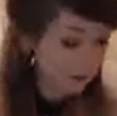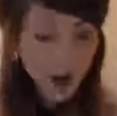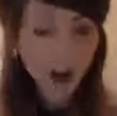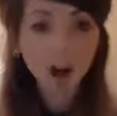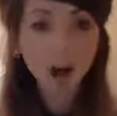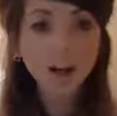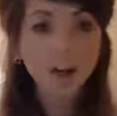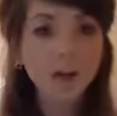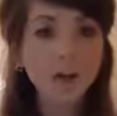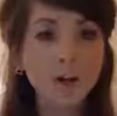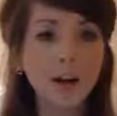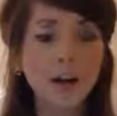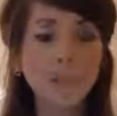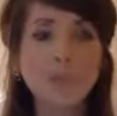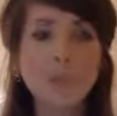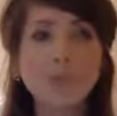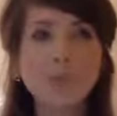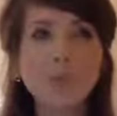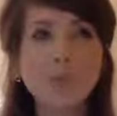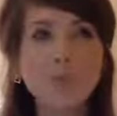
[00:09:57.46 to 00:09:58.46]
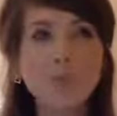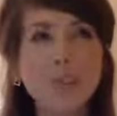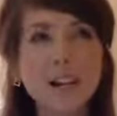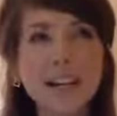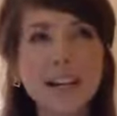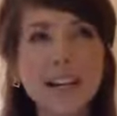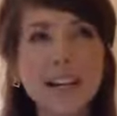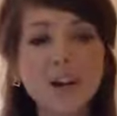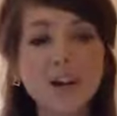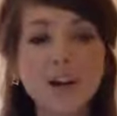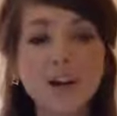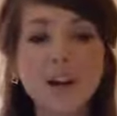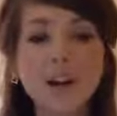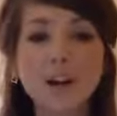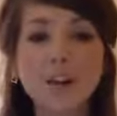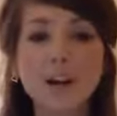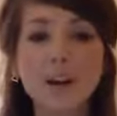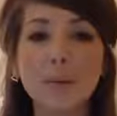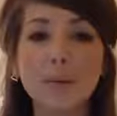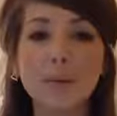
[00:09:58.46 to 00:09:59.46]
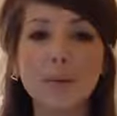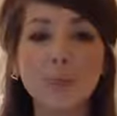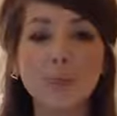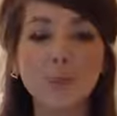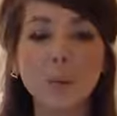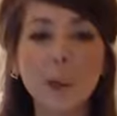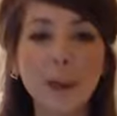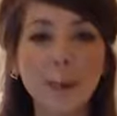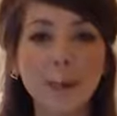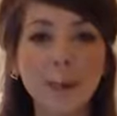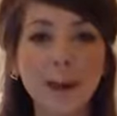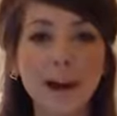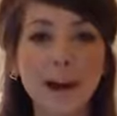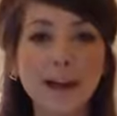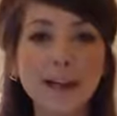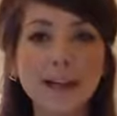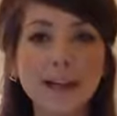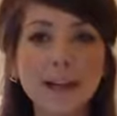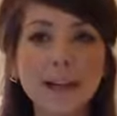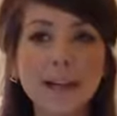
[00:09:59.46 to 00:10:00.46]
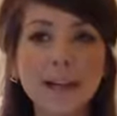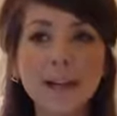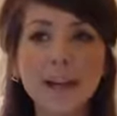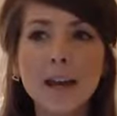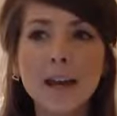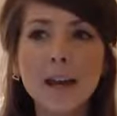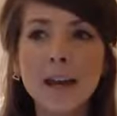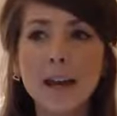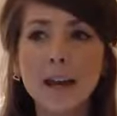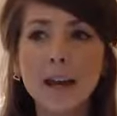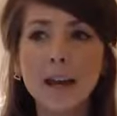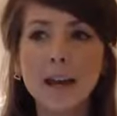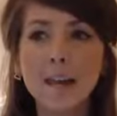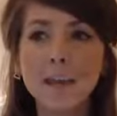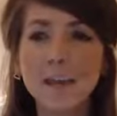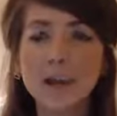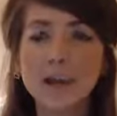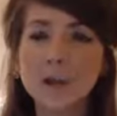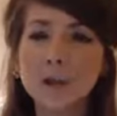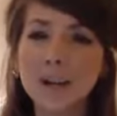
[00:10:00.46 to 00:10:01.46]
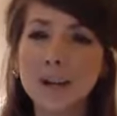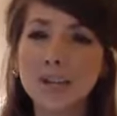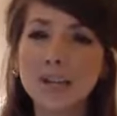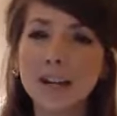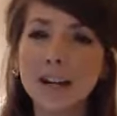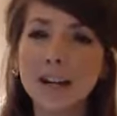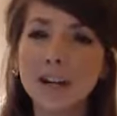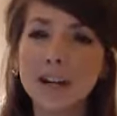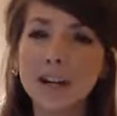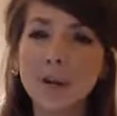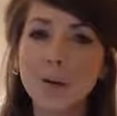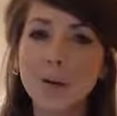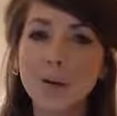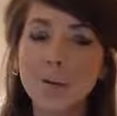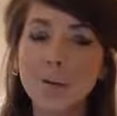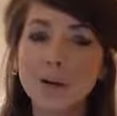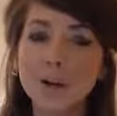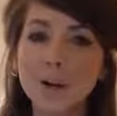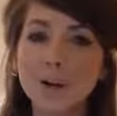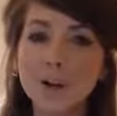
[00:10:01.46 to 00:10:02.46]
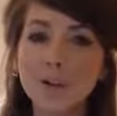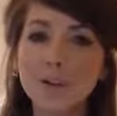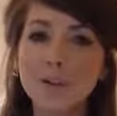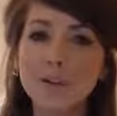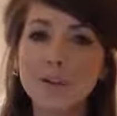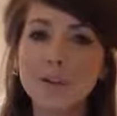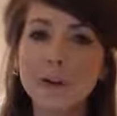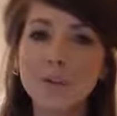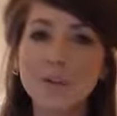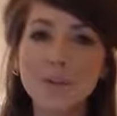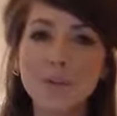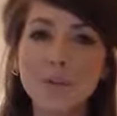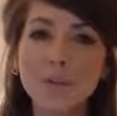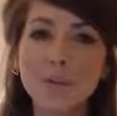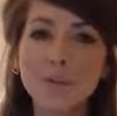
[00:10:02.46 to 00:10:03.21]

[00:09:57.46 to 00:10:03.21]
eye cream, I don't really use an eye cream, which is quite bad. I do have a Clinique one which I use every now and then when